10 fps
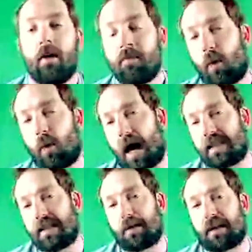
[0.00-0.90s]
What I
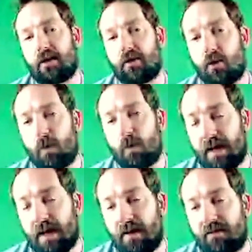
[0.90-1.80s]
typically do
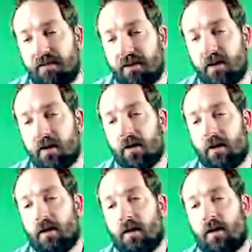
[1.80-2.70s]
is
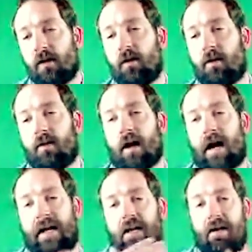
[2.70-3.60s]
I
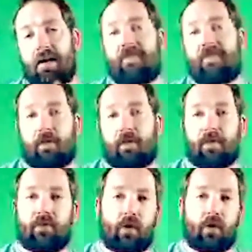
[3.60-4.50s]
gauge my fiber.
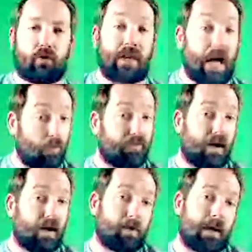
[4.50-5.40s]
As long as without
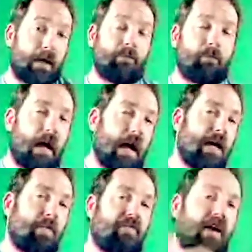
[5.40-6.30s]
supplementing, I
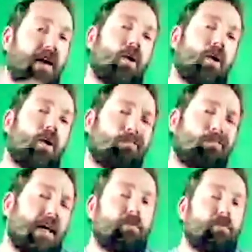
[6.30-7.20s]
hit my fiber goal,
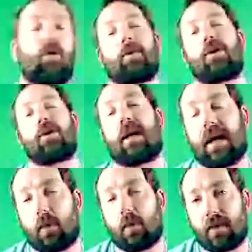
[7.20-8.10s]
that's pretty much all I
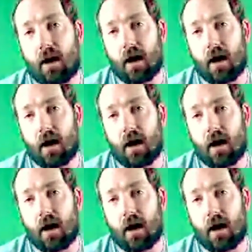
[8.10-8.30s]
care with.